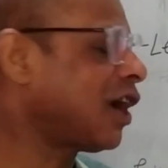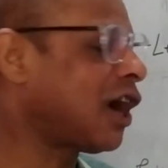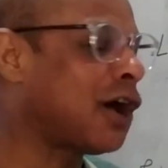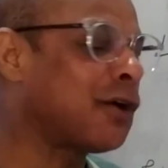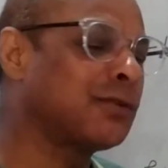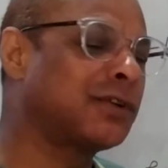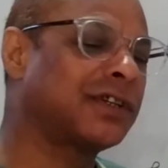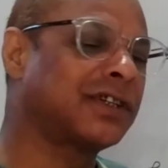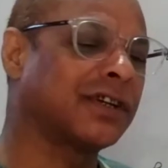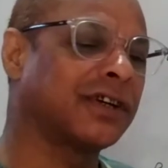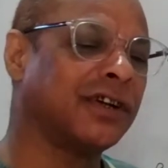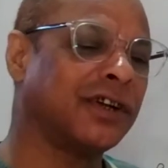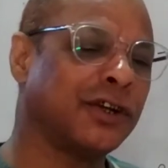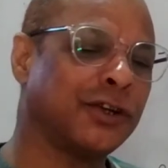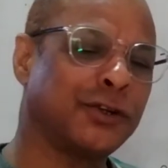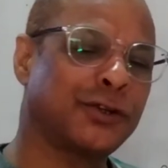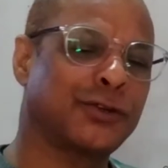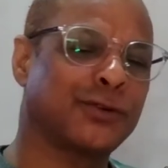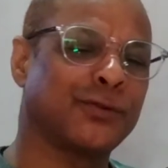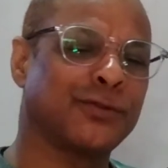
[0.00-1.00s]
Outer
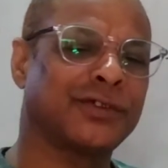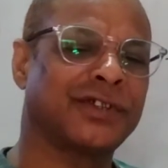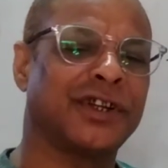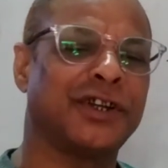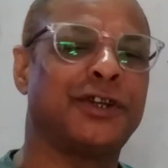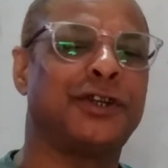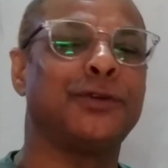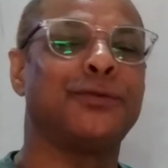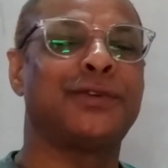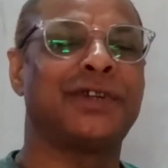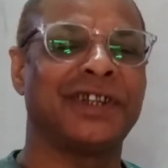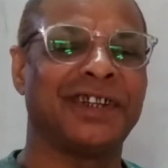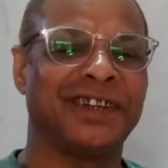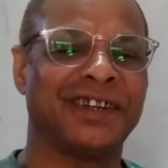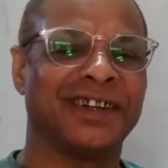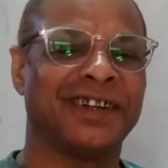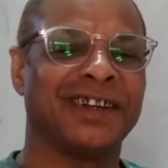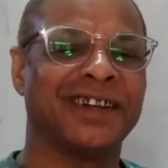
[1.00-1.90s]
shows the duty.